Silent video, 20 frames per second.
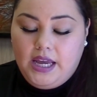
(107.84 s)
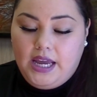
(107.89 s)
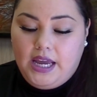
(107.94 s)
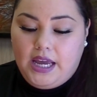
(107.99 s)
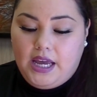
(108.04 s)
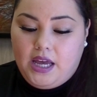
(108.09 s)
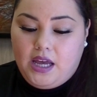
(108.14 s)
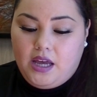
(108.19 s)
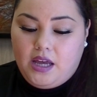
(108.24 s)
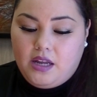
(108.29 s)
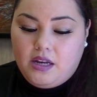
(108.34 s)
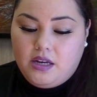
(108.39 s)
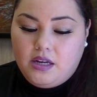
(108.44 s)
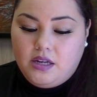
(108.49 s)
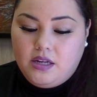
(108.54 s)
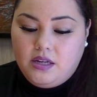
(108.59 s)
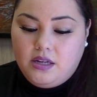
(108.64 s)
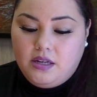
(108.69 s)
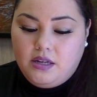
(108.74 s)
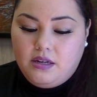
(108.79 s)
and
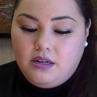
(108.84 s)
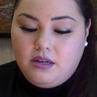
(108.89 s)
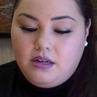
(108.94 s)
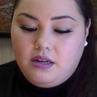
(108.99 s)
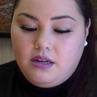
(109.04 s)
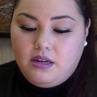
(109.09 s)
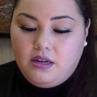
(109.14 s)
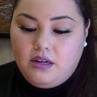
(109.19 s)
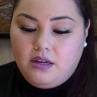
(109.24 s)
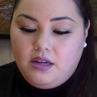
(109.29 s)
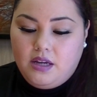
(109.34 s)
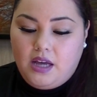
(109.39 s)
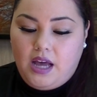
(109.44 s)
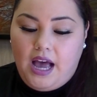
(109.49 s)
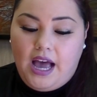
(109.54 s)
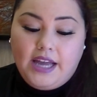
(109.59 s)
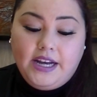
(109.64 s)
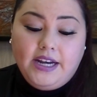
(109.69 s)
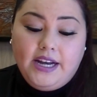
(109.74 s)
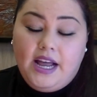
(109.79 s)

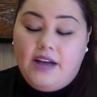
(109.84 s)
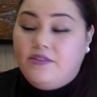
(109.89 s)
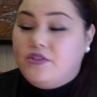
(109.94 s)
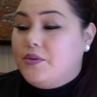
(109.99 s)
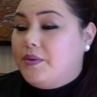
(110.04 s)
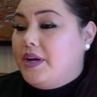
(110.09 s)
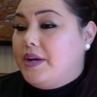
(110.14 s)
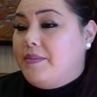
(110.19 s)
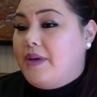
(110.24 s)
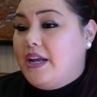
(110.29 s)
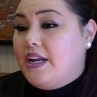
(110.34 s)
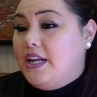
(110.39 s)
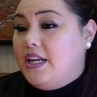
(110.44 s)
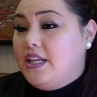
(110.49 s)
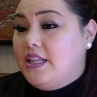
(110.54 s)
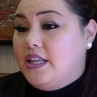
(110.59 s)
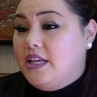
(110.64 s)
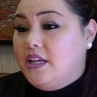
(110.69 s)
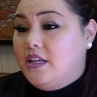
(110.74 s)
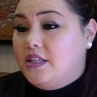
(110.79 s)
I didn't have to worry about
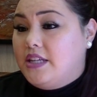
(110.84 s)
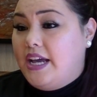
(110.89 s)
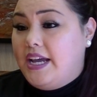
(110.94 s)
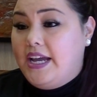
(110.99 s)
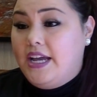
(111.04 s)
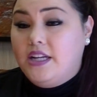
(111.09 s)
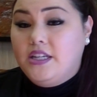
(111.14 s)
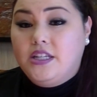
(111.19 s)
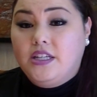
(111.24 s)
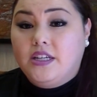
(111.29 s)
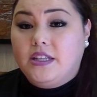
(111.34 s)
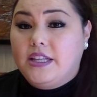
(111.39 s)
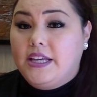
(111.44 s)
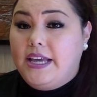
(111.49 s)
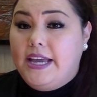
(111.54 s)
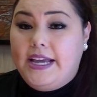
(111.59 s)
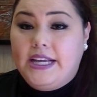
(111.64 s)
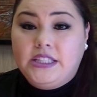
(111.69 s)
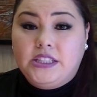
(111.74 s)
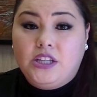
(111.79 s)
anything. Dianne took the
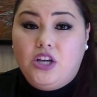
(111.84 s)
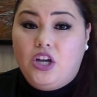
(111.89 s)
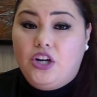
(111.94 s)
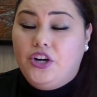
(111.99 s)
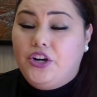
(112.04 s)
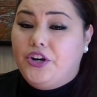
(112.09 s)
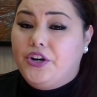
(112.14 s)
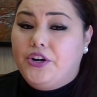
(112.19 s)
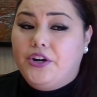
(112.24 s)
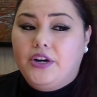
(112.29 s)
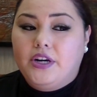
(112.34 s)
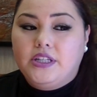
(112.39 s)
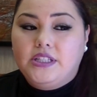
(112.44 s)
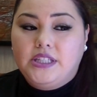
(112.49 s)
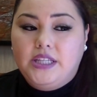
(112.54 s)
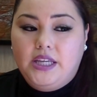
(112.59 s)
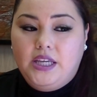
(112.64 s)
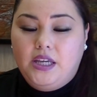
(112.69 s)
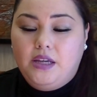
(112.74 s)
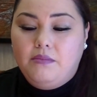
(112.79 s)
case on. Her and her
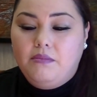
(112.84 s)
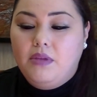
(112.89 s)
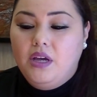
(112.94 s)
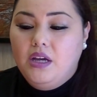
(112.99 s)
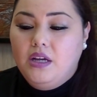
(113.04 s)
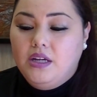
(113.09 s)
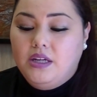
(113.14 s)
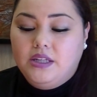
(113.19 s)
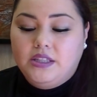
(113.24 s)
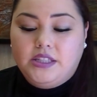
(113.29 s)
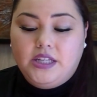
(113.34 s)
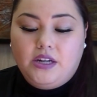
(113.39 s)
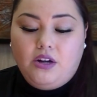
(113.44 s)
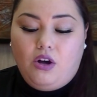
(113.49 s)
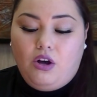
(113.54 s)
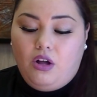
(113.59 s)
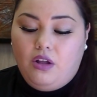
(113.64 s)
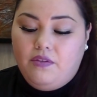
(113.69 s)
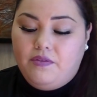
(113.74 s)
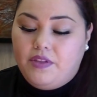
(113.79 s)
team did
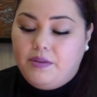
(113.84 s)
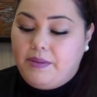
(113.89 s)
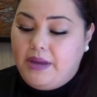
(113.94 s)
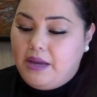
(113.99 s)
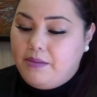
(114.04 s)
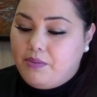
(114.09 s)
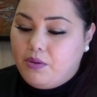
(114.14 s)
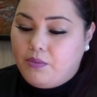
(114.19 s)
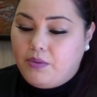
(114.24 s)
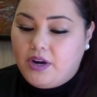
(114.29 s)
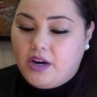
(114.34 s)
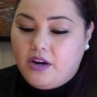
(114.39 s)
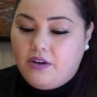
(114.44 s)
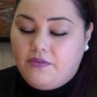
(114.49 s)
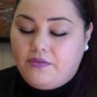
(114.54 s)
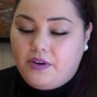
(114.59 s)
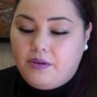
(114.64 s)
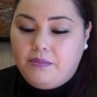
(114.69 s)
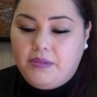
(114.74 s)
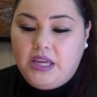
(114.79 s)
all of the paperwork
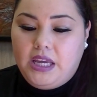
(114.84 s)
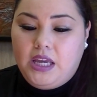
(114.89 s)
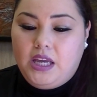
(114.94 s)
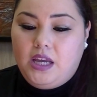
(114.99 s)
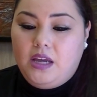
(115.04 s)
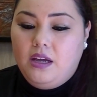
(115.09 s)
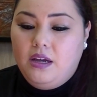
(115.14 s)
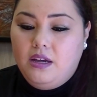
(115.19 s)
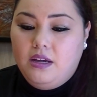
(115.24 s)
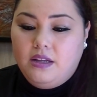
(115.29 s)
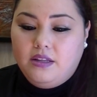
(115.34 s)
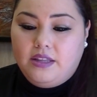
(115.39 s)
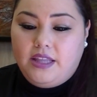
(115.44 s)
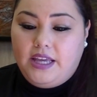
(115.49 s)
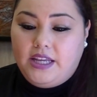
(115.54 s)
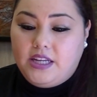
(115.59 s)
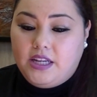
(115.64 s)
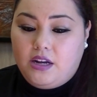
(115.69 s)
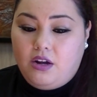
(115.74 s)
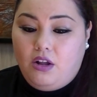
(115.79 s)
for me.
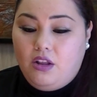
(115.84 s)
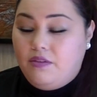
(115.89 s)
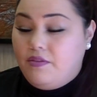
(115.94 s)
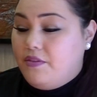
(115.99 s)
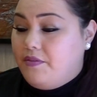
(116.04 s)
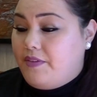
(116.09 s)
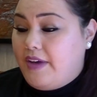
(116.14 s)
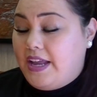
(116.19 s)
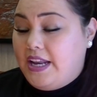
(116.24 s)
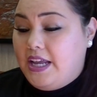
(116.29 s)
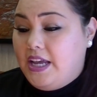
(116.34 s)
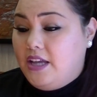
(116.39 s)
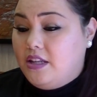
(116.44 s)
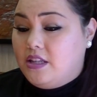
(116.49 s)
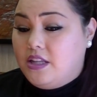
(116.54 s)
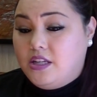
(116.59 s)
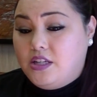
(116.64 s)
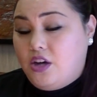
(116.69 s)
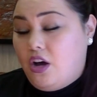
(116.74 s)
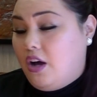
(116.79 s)
They did all of the fighting,
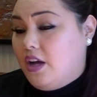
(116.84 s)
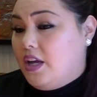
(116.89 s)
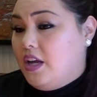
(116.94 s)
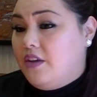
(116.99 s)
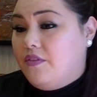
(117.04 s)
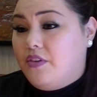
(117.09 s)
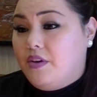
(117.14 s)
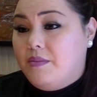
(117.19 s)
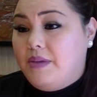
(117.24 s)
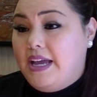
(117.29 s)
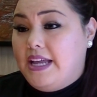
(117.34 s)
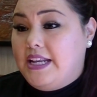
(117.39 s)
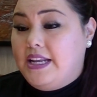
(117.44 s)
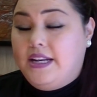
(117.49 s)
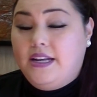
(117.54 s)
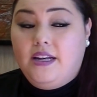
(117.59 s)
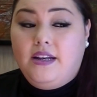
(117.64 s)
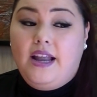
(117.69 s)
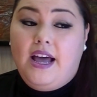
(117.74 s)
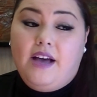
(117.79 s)
the talking for me. I
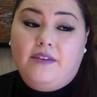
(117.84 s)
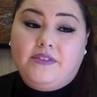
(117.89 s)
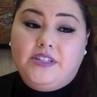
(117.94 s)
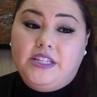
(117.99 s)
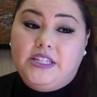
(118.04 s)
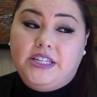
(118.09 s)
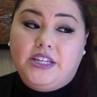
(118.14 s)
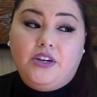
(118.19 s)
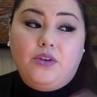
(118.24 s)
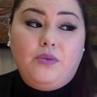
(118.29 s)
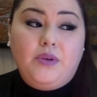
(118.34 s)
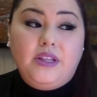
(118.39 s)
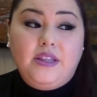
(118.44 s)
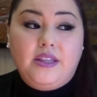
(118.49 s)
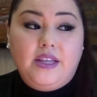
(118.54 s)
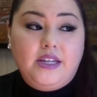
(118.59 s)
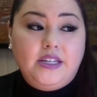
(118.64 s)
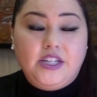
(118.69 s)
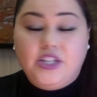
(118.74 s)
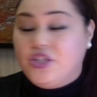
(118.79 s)
didn't have to deal with
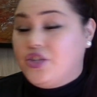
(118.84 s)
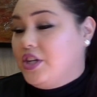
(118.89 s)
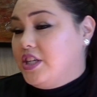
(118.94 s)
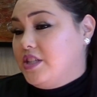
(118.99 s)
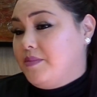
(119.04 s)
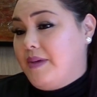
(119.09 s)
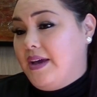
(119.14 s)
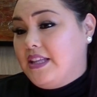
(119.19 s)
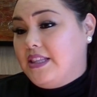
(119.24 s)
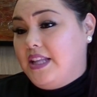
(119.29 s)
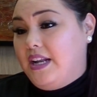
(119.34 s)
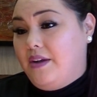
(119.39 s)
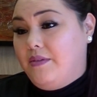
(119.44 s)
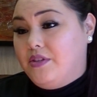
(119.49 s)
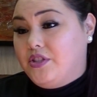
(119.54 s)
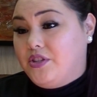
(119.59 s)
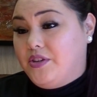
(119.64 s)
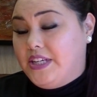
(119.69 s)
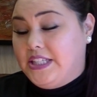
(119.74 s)
the disrespect that I was